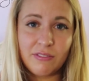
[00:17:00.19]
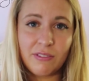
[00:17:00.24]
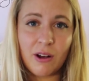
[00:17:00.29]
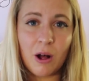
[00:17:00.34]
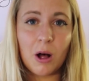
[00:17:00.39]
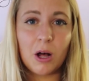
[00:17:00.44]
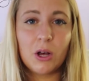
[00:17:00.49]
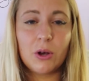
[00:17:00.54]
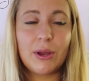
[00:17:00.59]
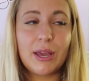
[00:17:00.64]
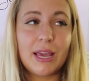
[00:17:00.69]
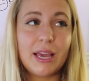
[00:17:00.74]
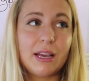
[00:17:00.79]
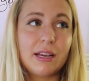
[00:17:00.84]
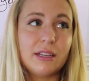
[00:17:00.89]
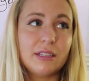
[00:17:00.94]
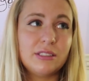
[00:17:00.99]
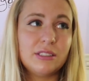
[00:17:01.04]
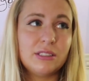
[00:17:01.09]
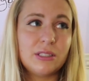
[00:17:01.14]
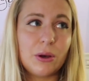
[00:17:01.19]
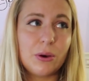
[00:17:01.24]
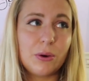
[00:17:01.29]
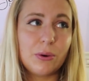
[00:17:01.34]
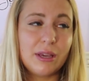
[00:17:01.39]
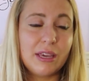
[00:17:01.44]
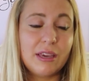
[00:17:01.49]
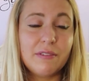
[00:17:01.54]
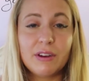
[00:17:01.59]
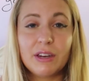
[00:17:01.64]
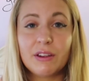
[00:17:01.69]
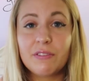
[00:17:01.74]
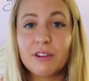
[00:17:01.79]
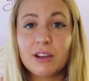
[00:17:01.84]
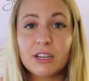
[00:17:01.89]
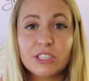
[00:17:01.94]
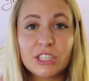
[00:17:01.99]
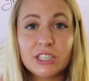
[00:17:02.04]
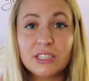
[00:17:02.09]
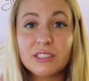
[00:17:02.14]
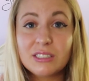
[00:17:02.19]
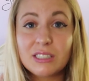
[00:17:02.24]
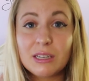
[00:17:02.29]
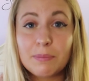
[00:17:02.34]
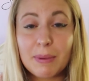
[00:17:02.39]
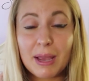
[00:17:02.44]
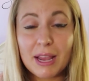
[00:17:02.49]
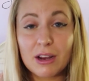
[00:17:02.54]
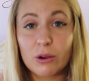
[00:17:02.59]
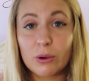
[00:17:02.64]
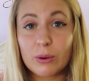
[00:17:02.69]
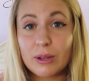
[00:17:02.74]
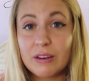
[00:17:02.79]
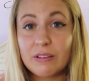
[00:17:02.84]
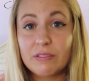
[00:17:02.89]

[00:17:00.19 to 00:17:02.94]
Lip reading: following, so even if you're just a micro